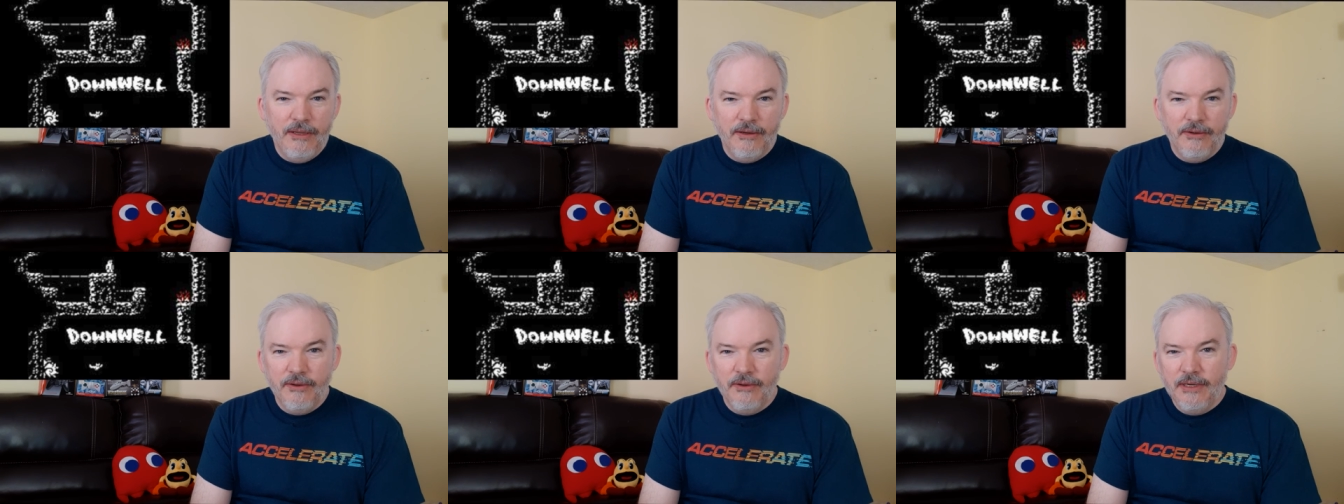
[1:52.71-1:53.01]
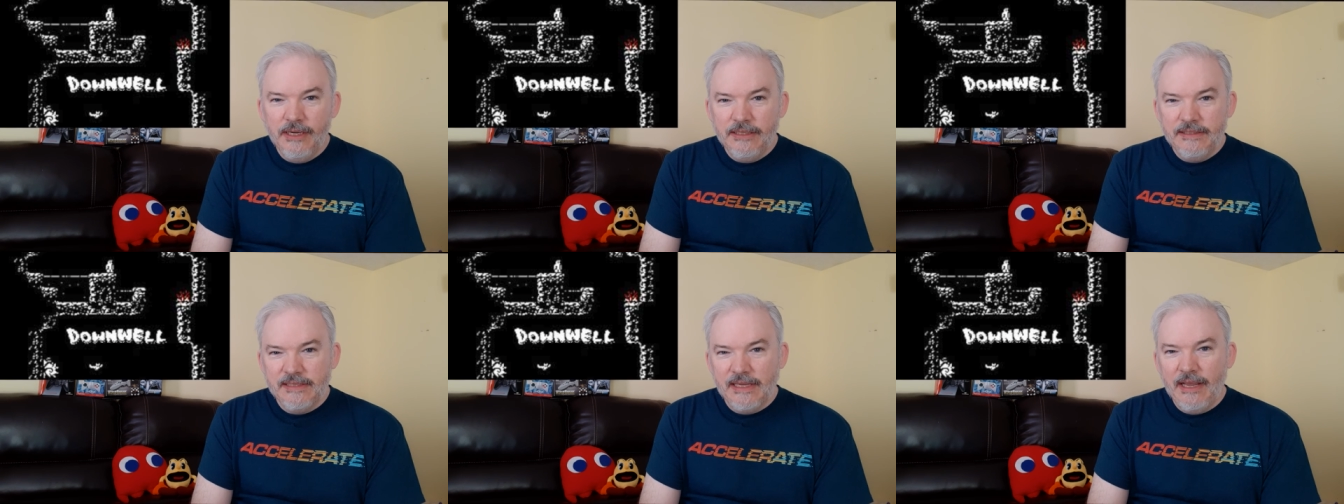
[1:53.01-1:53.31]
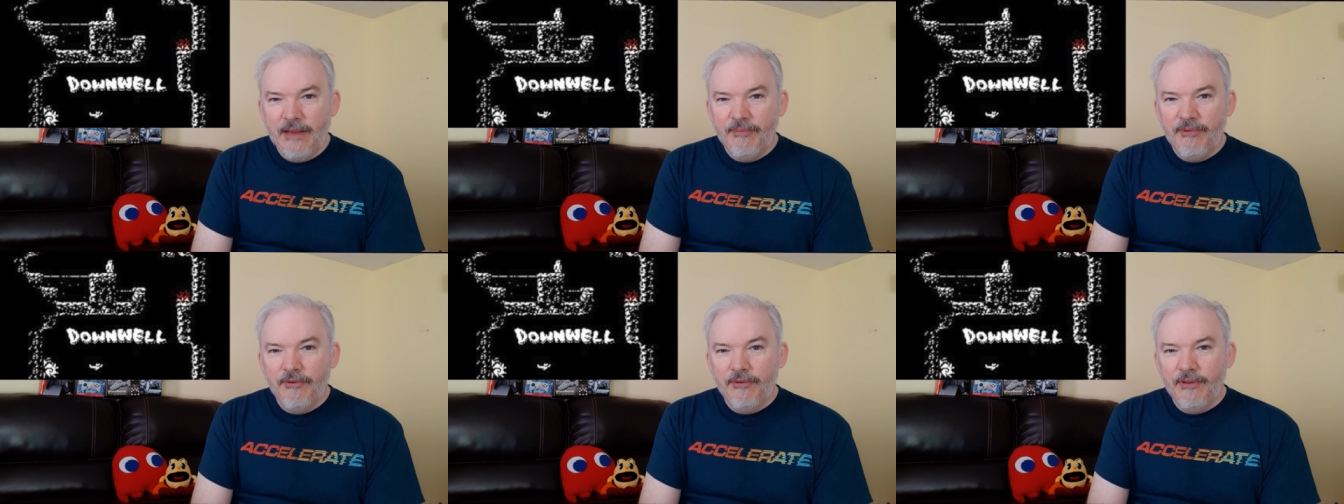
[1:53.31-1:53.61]
a good
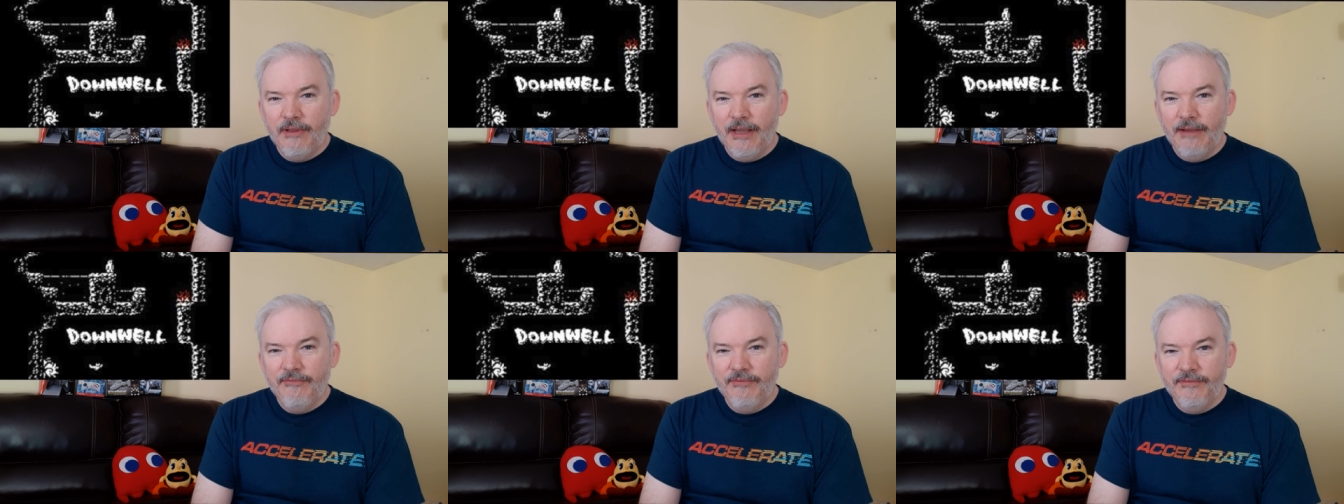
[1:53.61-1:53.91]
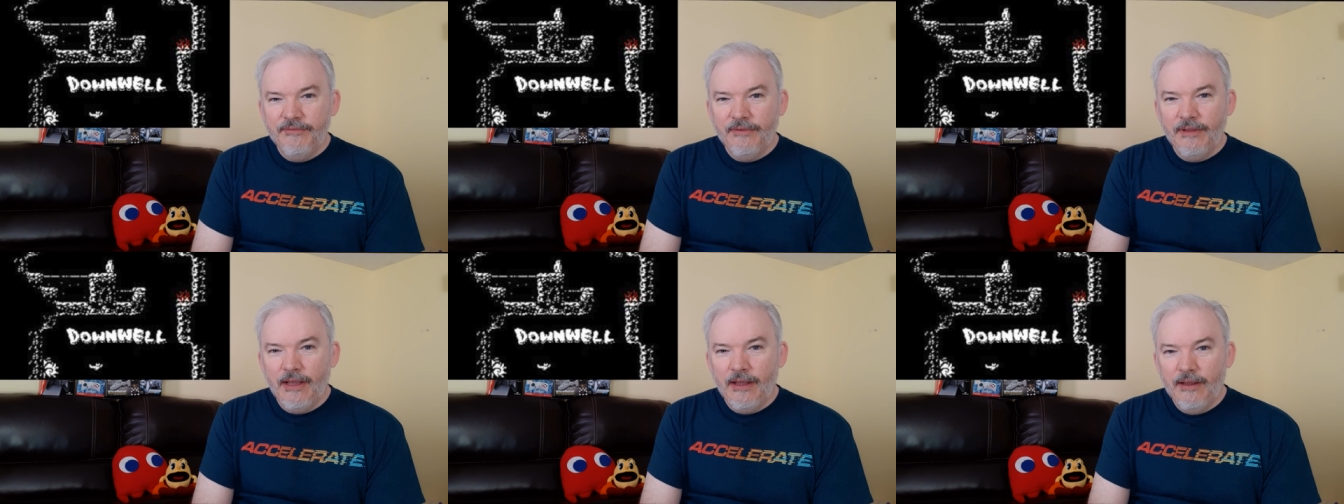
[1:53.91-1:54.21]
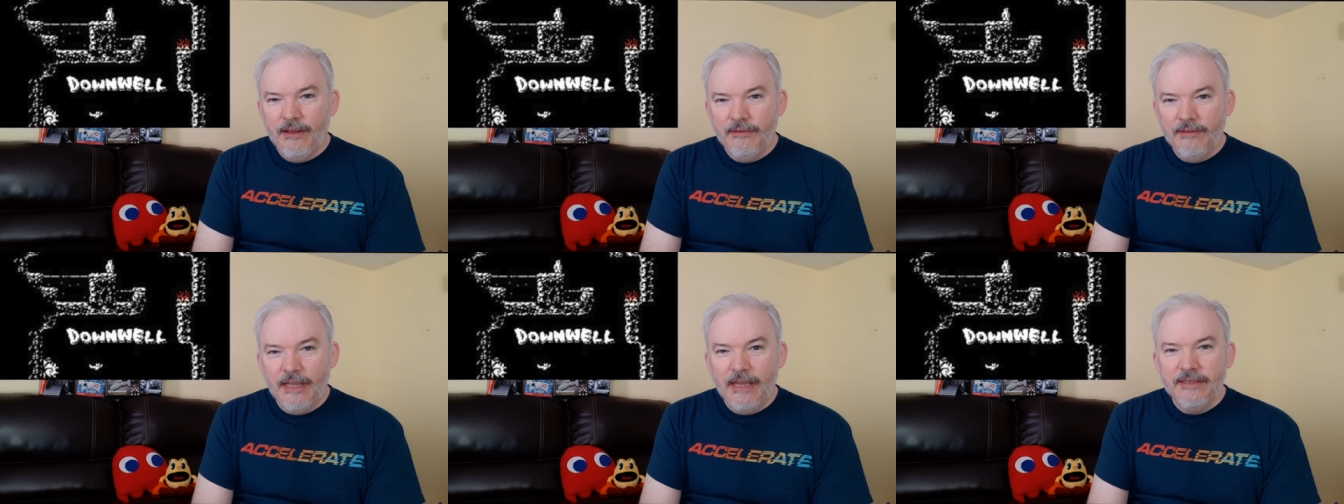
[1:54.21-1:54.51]
example. I've
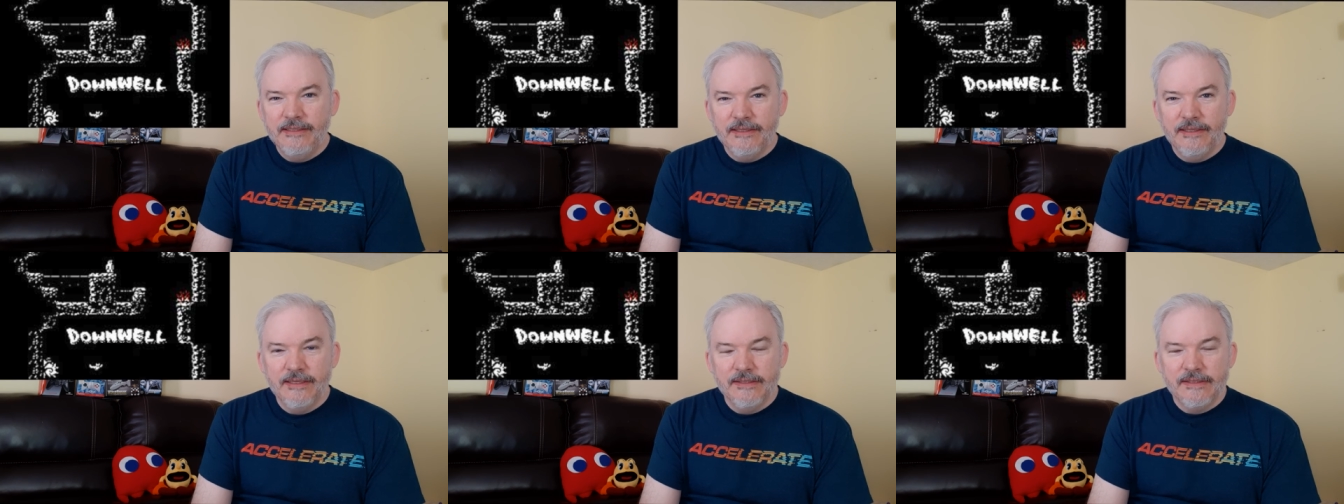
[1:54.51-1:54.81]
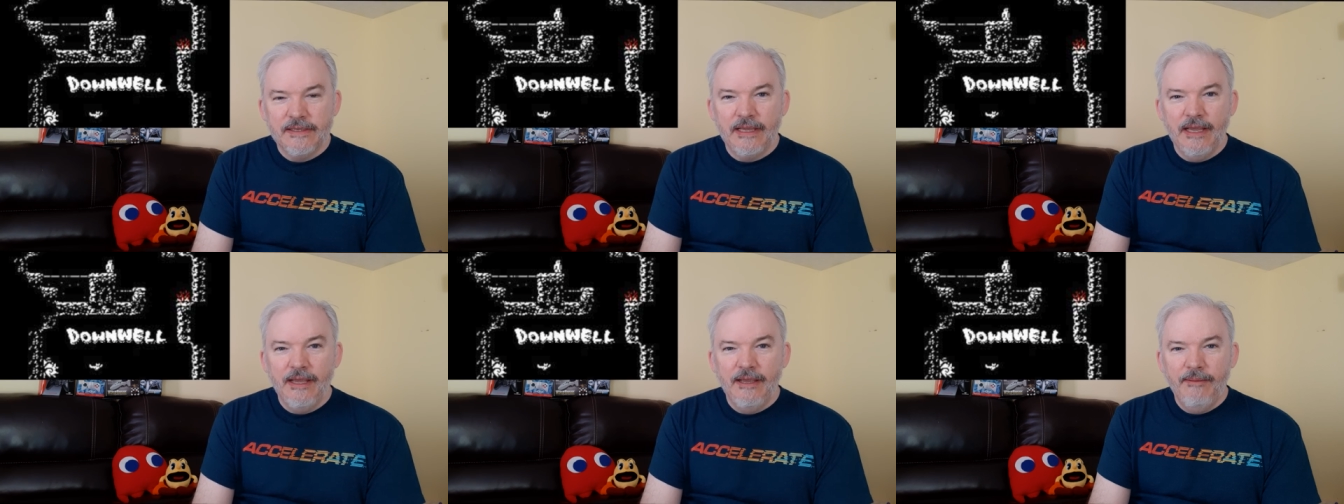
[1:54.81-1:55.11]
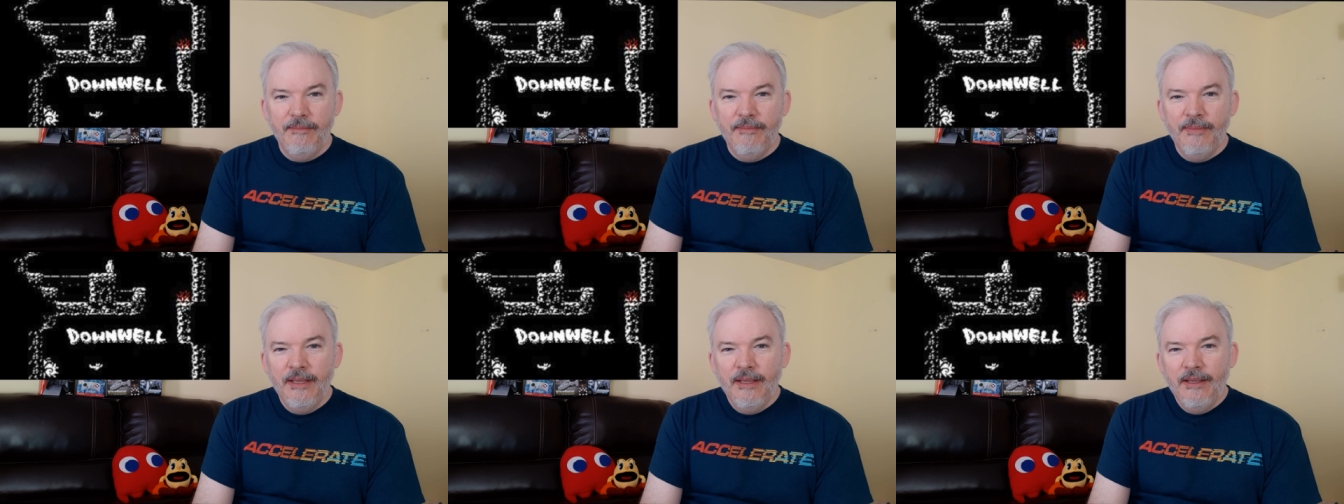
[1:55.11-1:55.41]
uh, liked this
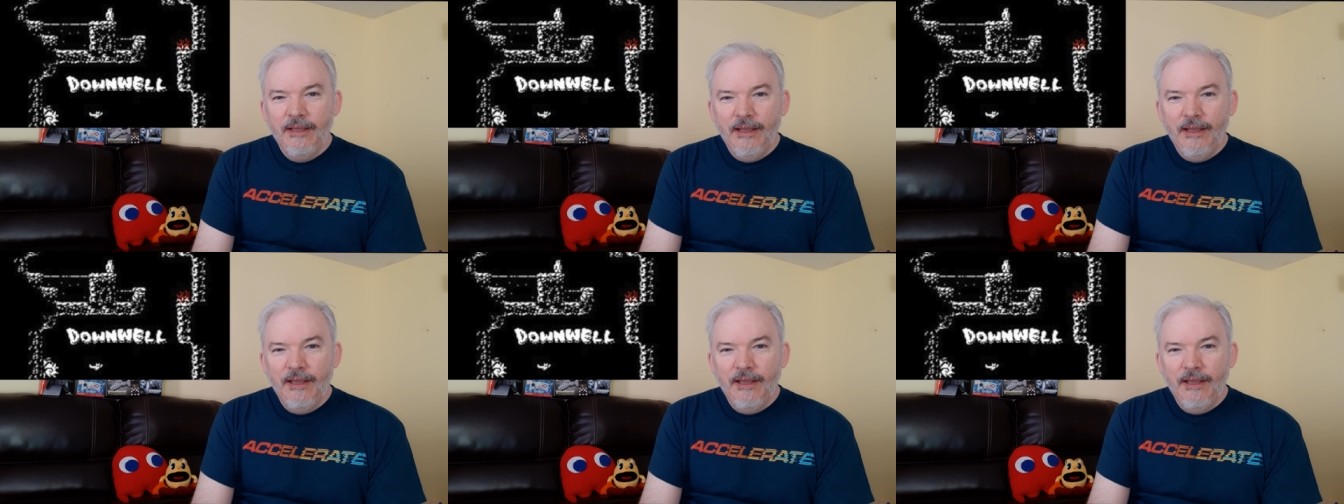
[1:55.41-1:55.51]
game.